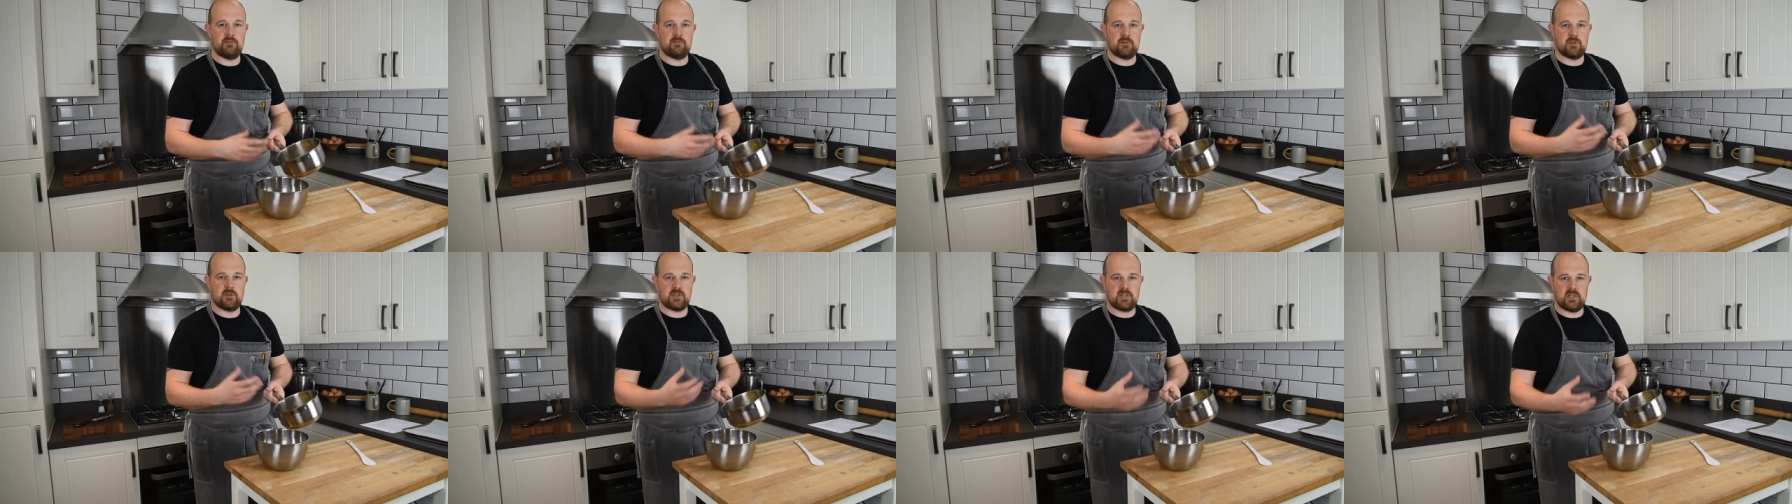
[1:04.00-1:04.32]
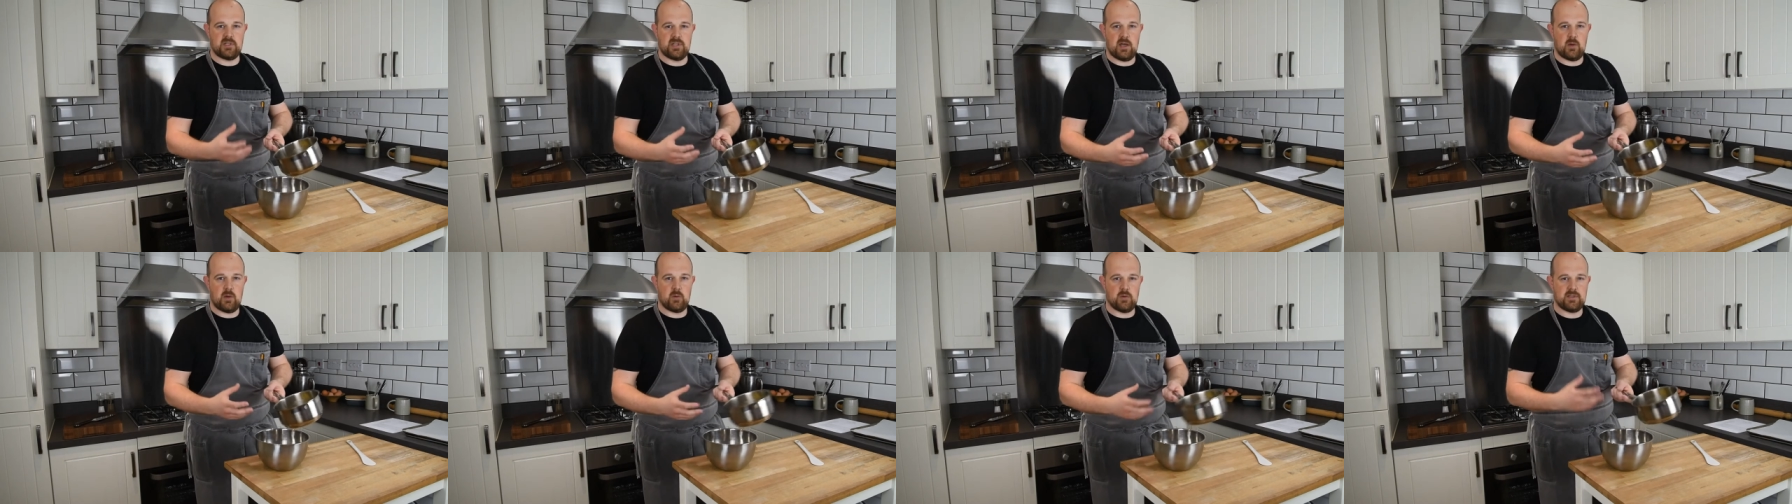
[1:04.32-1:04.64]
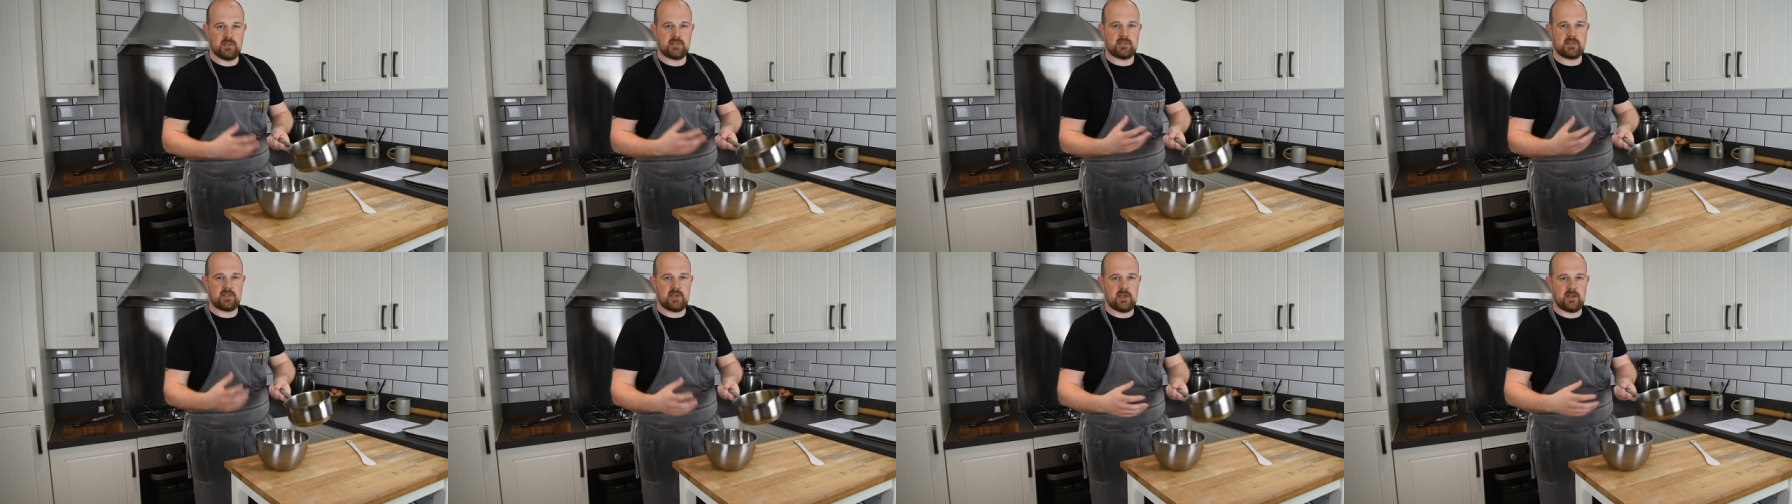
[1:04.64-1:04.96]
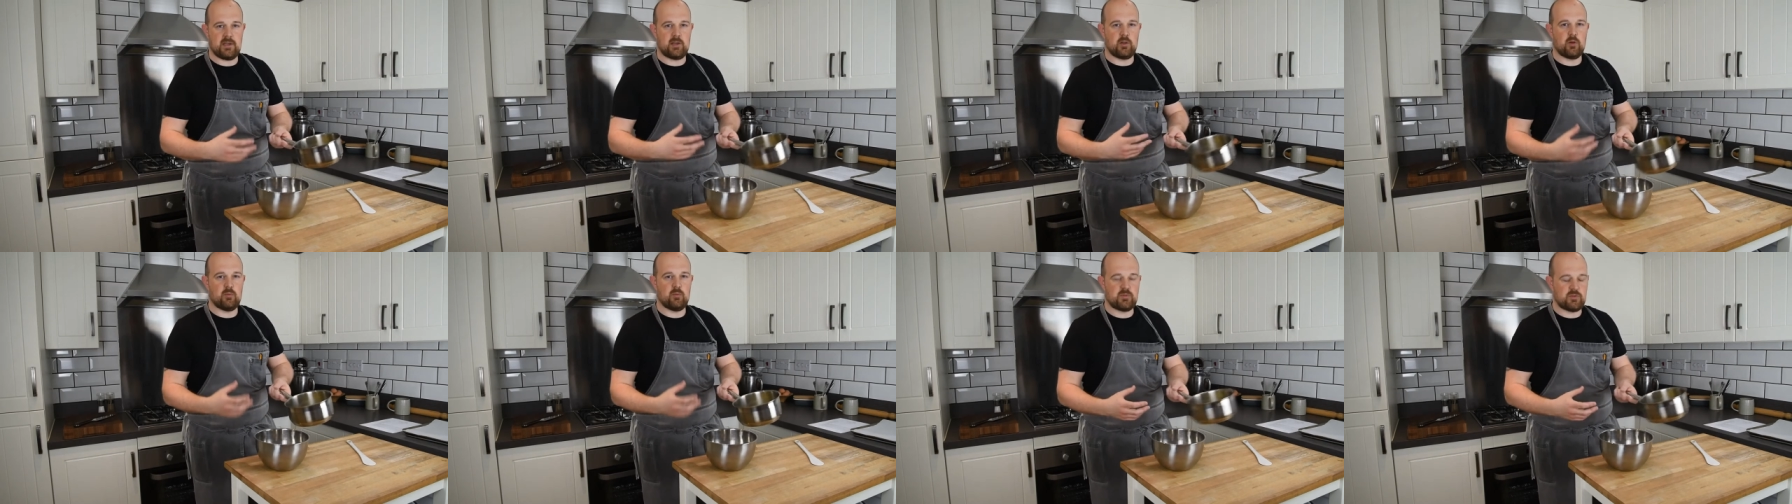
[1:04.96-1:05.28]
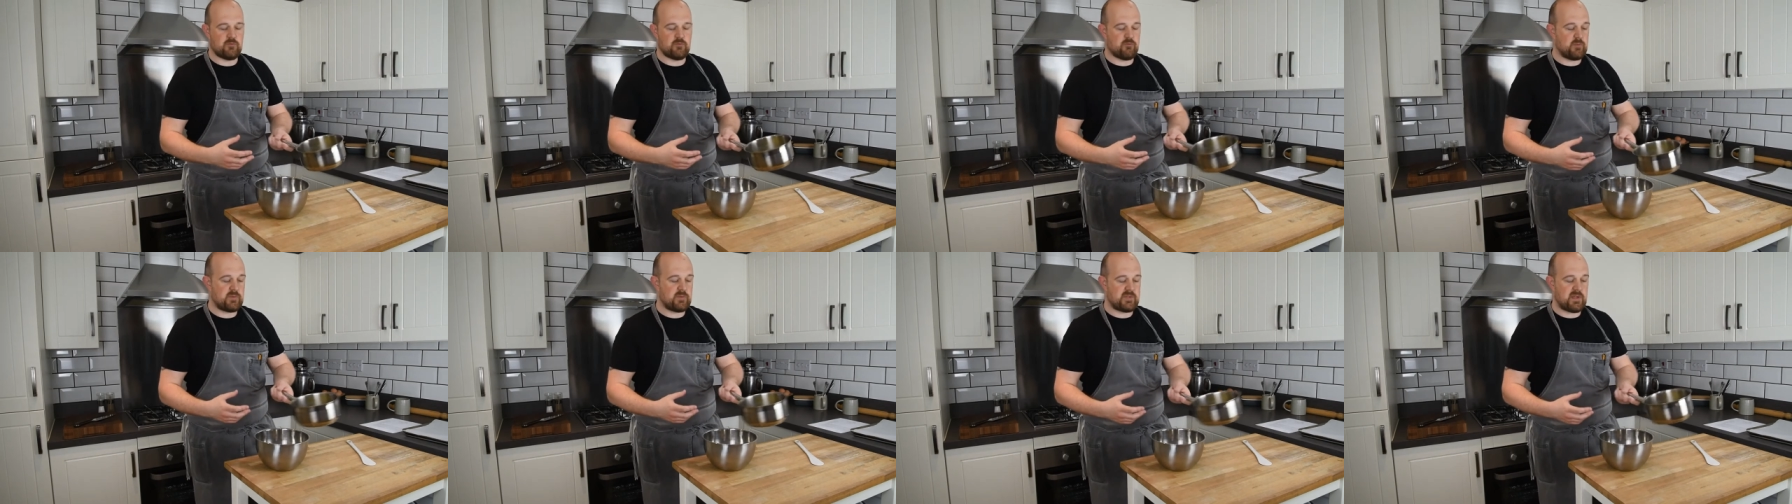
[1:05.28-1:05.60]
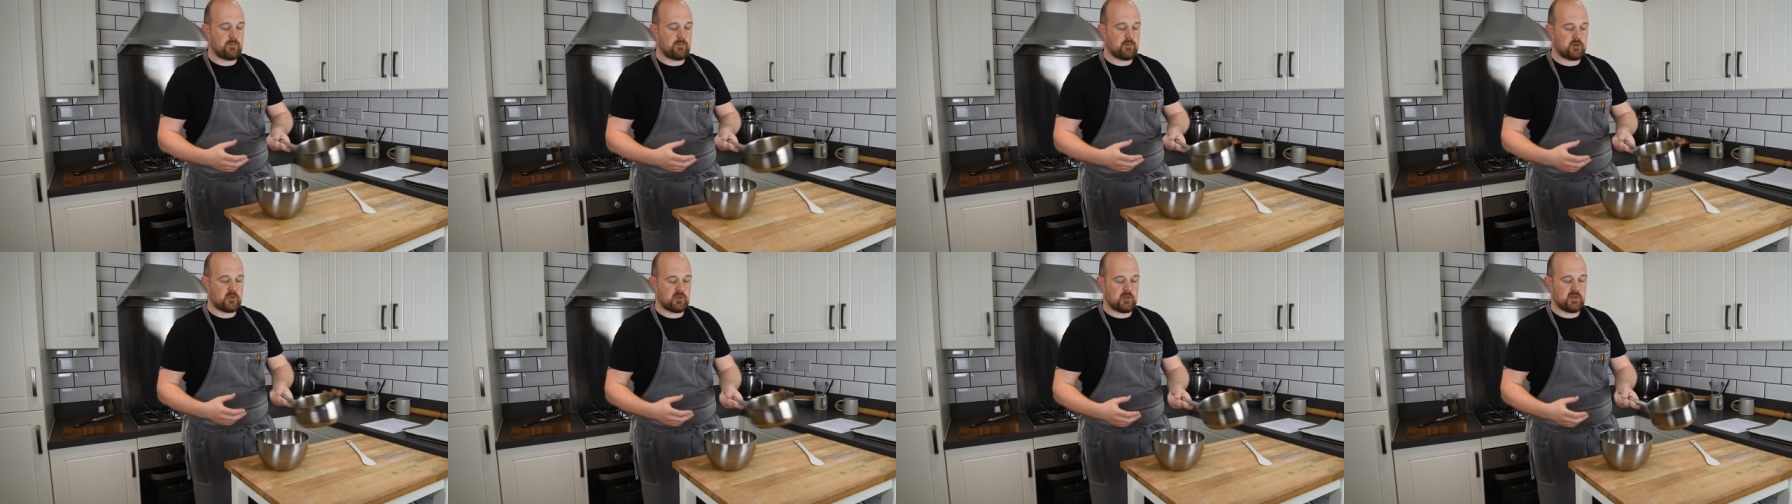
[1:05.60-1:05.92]
just allowed it to kind of come to room
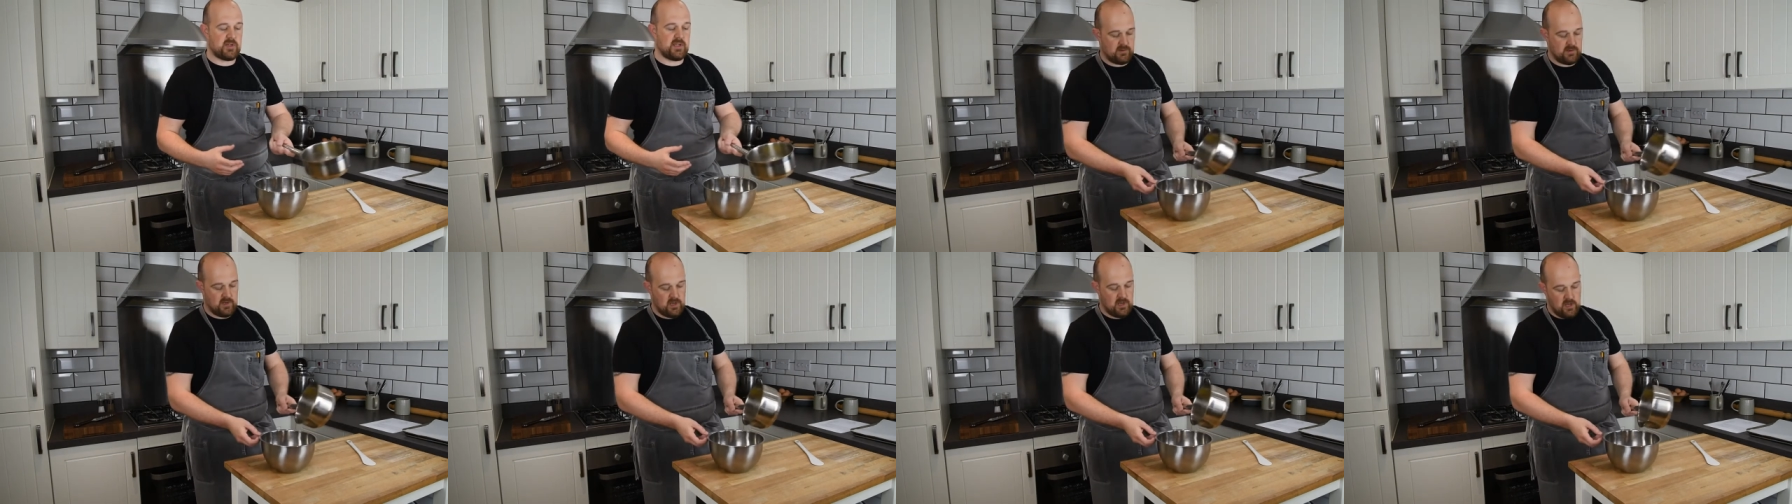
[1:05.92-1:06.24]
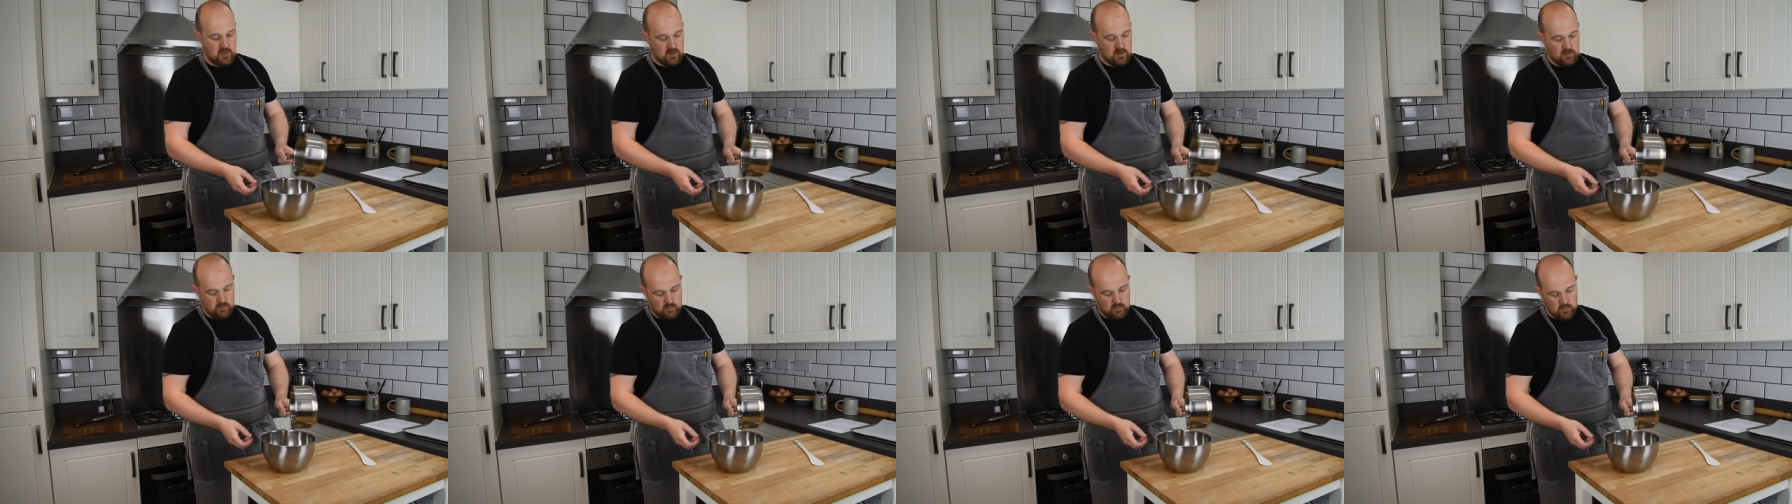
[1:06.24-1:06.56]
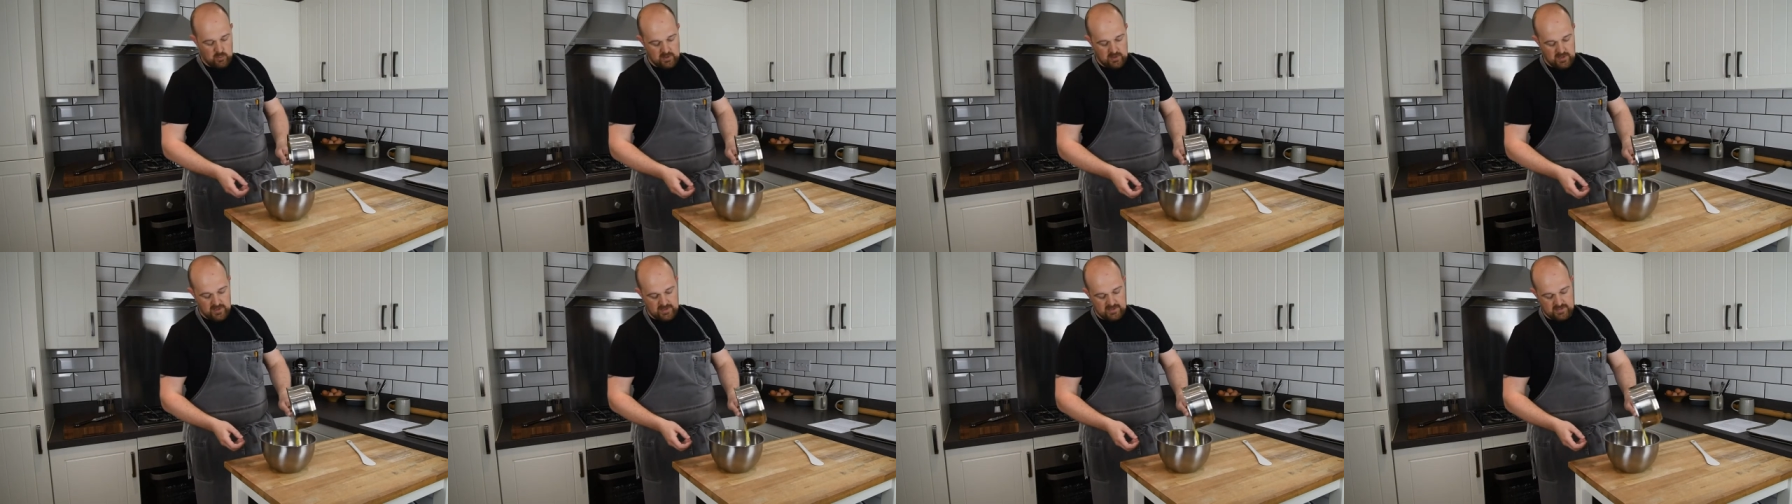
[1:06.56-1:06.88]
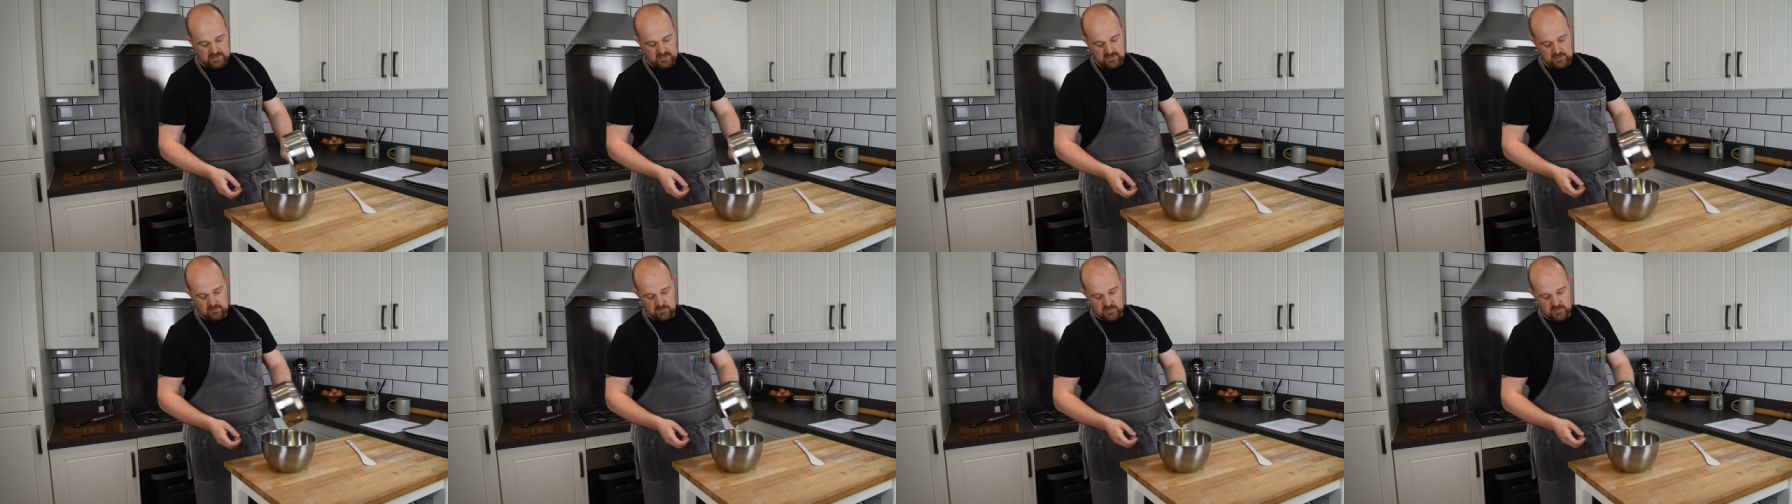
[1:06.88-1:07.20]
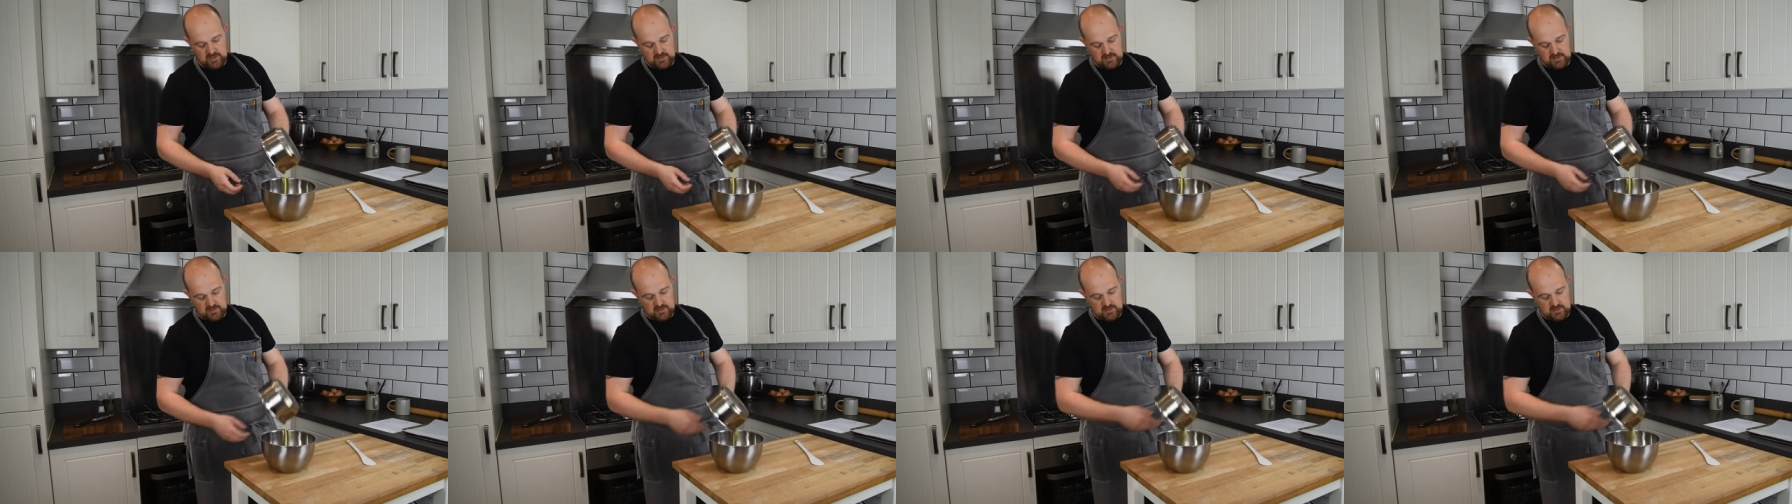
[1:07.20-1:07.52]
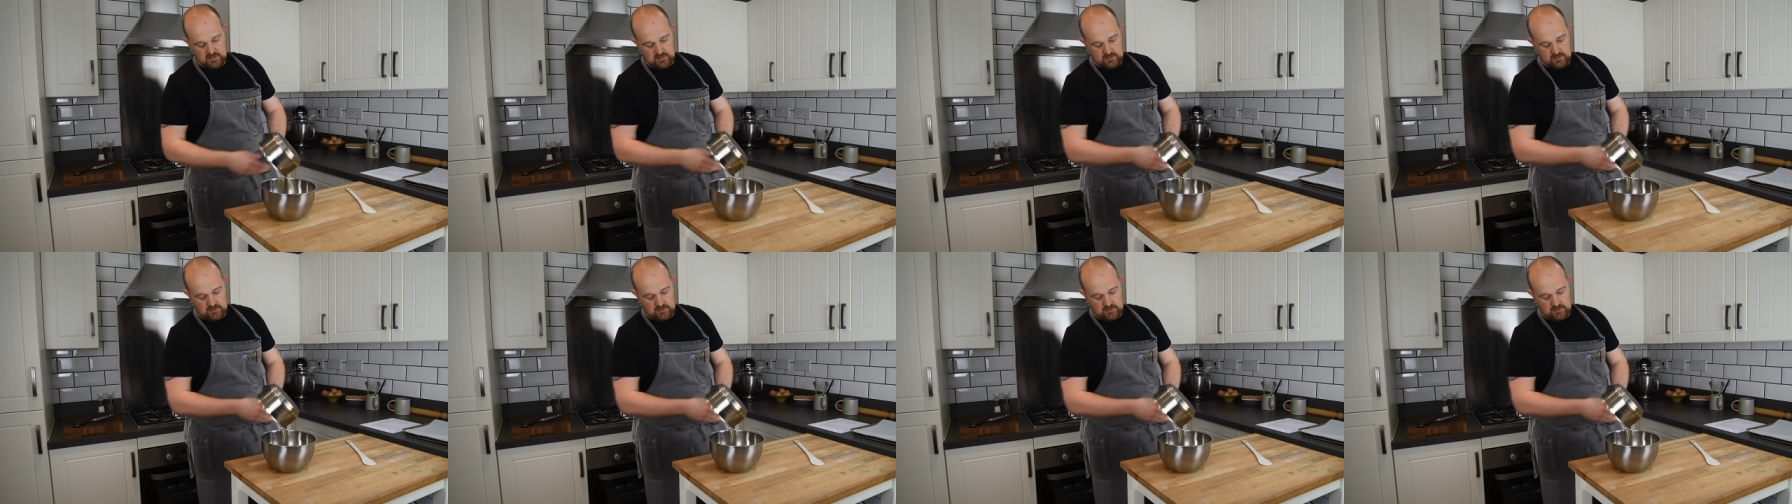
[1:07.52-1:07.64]
temperature again. Pour that into the mix.